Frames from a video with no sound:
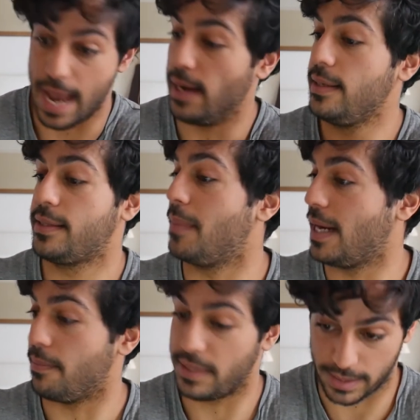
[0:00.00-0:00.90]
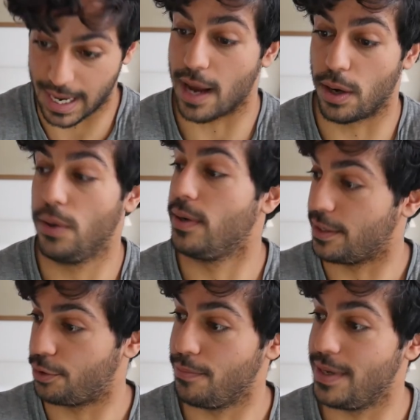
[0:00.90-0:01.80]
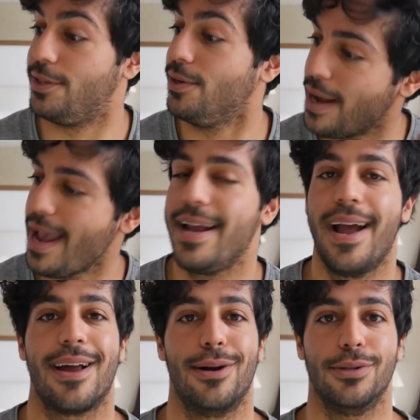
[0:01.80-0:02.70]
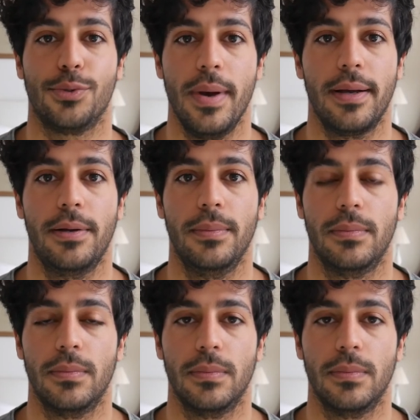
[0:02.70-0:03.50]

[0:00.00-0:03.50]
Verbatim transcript: Alice, my name is Carlo. Nice to meet you. Hey, Carlos, welcome.